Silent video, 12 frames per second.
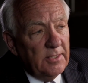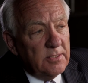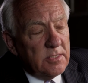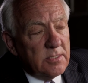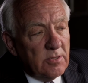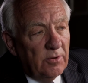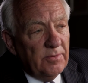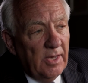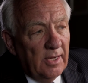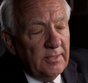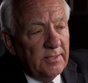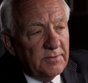So the
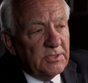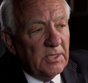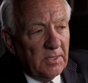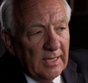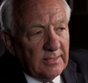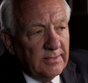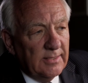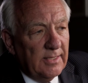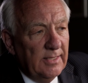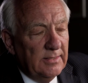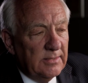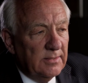idea of selecting
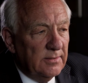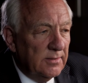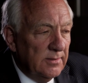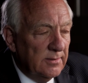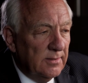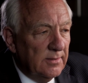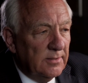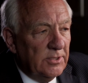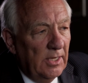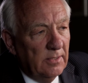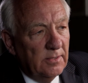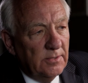cases and the
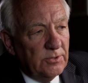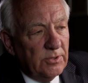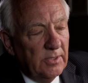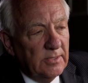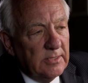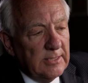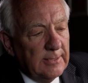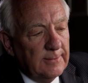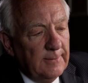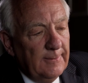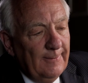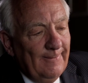challenge that uh,
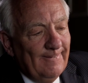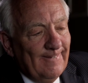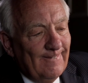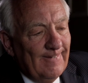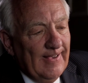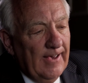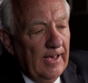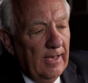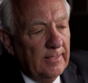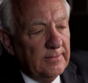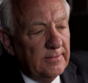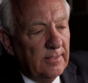that we
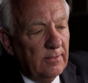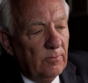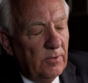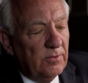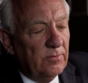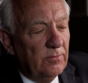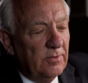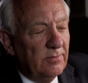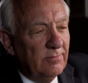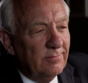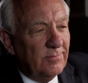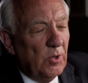had uh, with, with
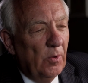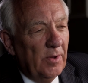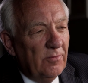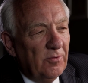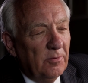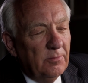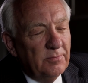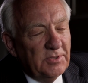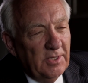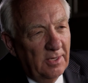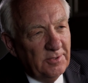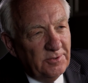going from,
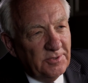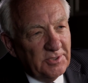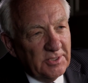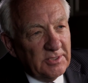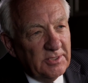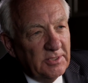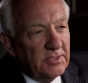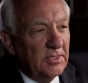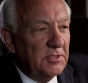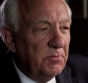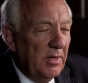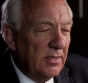say, 160
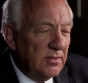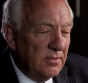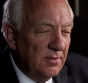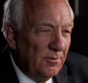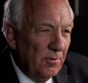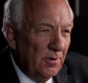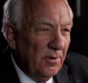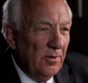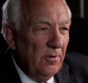suspects that were